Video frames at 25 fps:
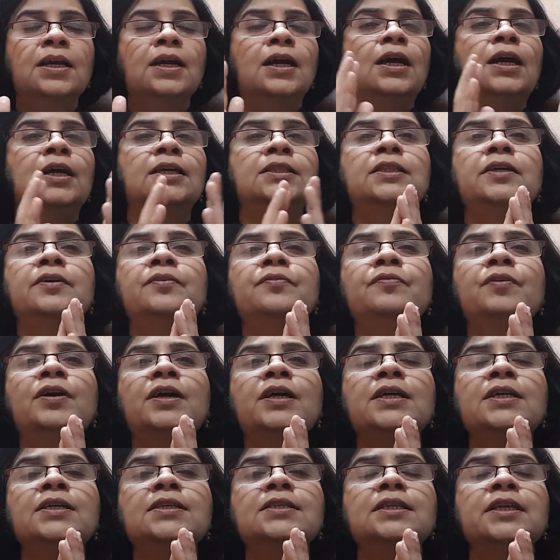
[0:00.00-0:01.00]

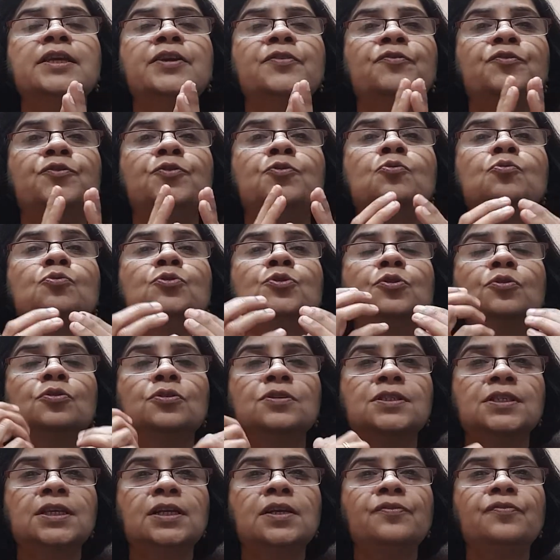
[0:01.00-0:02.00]
Otherwise, if you
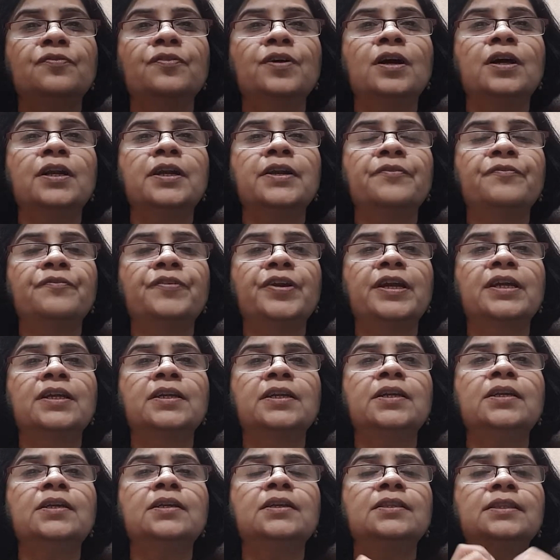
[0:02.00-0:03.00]
yourself are
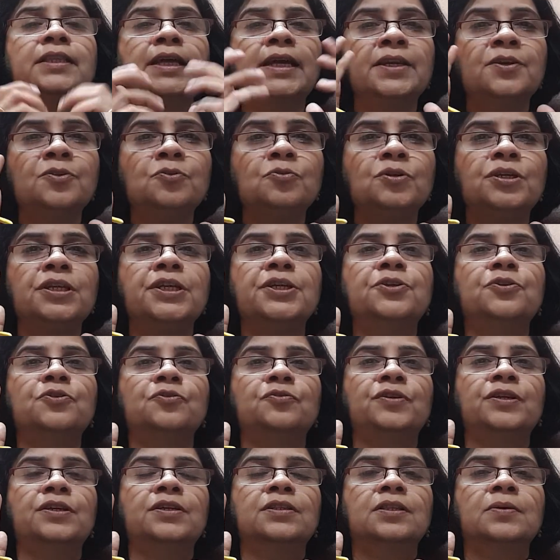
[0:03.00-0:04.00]
infected, then you need to
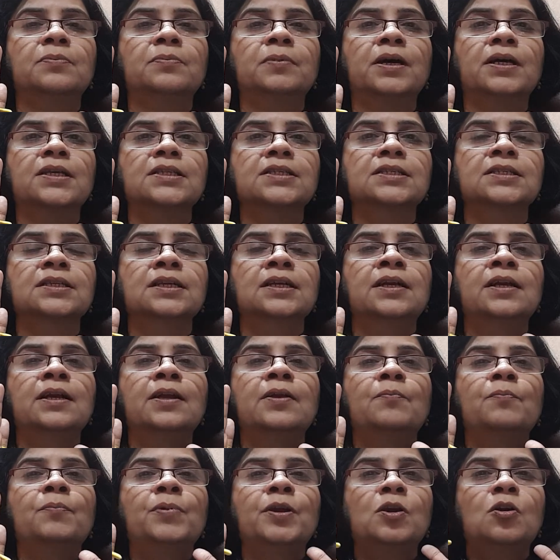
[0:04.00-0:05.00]
wear the mask,
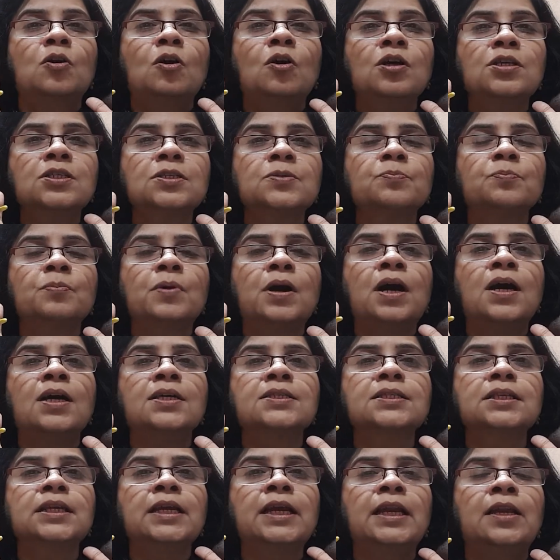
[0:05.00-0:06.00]
because
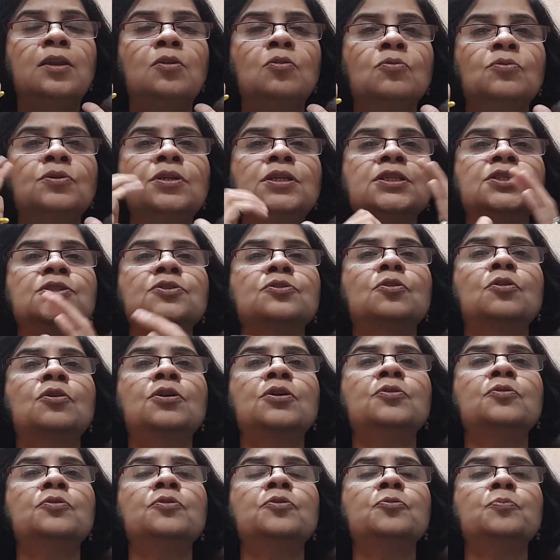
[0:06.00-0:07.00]
mask alone is
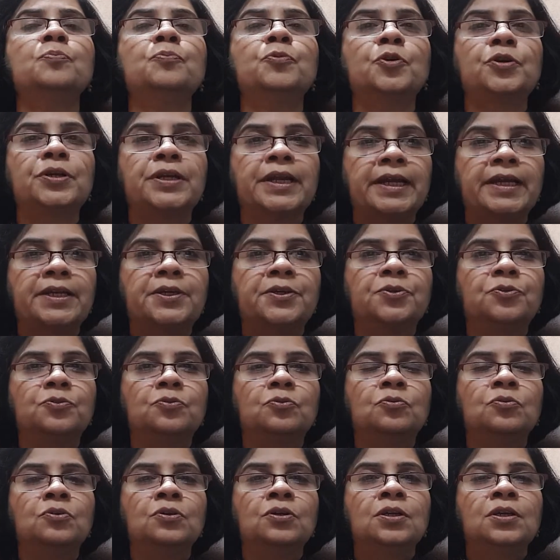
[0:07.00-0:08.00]
not going to protect
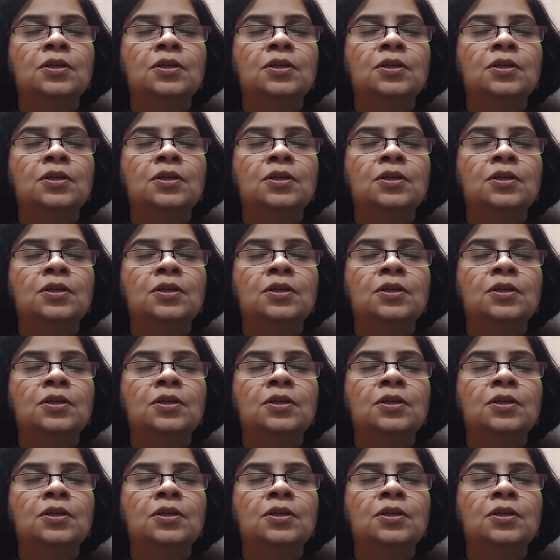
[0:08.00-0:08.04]
you.